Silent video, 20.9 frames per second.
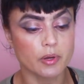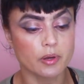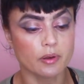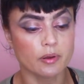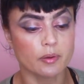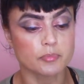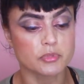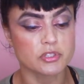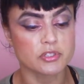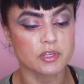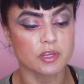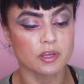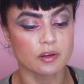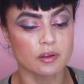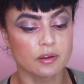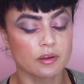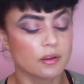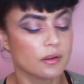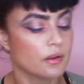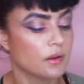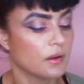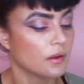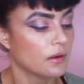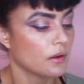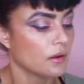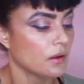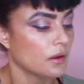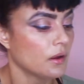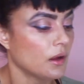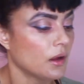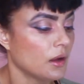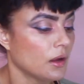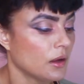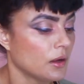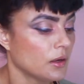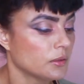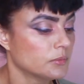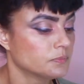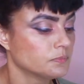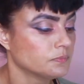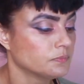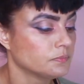I'm just kidding.
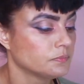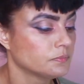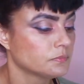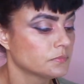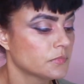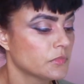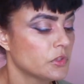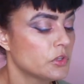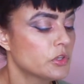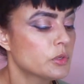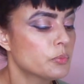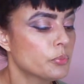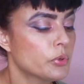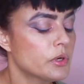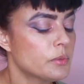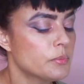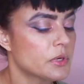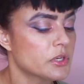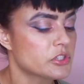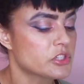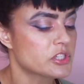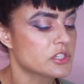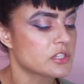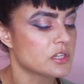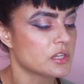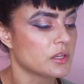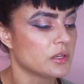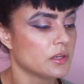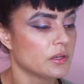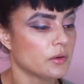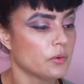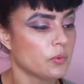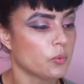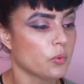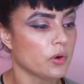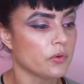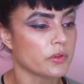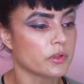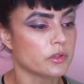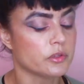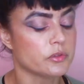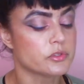Um, you can pretty much see where
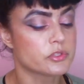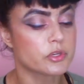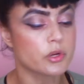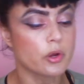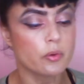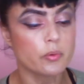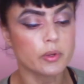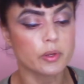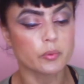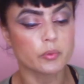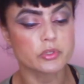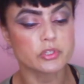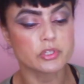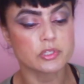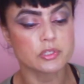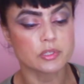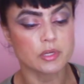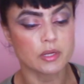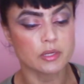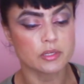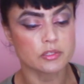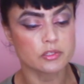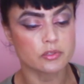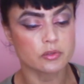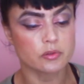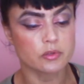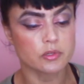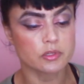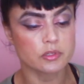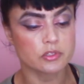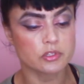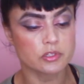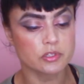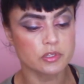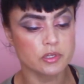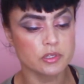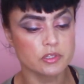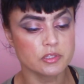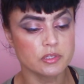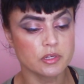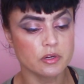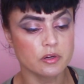the glue's going, which is nice. So that it just
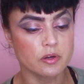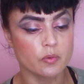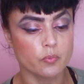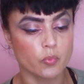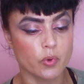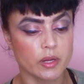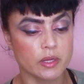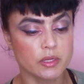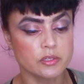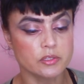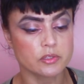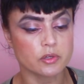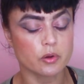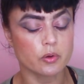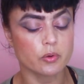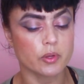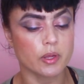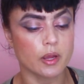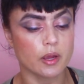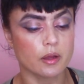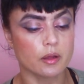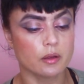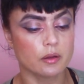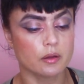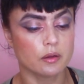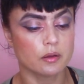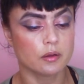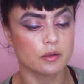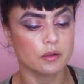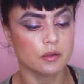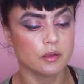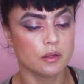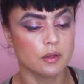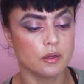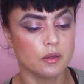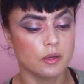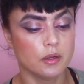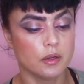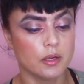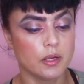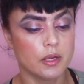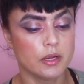cuts down on waste. Oh, yeah.
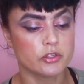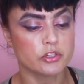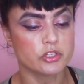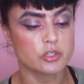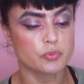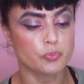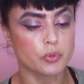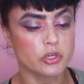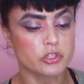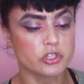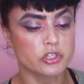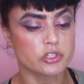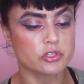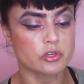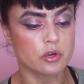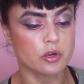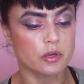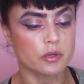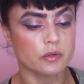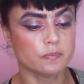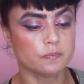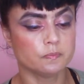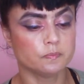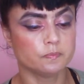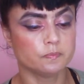And just brushes on.